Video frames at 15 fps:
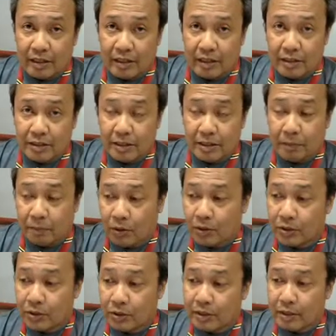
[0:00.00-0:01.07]

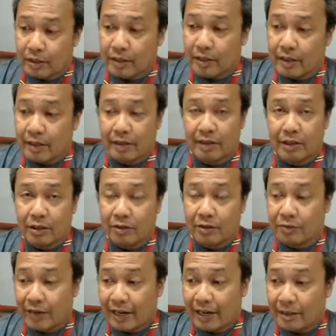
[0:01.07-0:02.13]
supports the theory
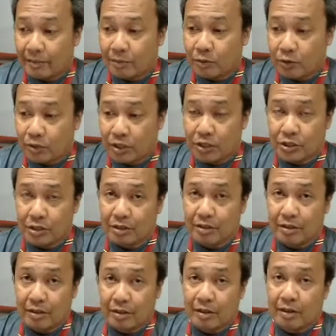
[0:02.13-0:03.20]
of random mutation,
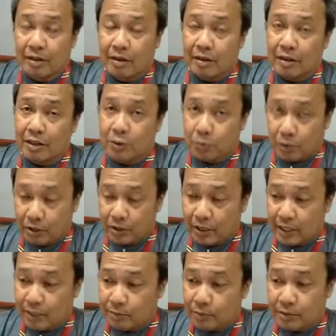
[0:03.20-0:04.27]

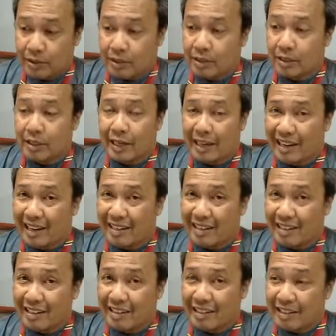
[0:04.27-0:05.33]
spontaneous mutation,
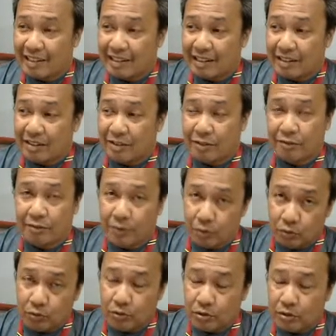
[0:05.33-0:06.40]
and
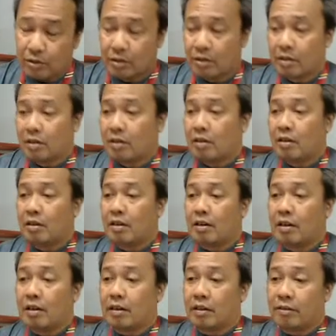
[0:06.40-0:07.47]
refutes
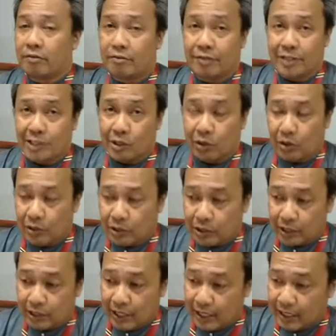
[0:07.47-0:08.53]
the
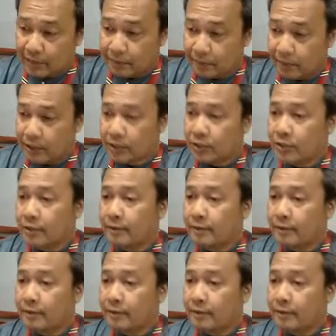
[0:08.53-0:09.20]
physiological adaptation.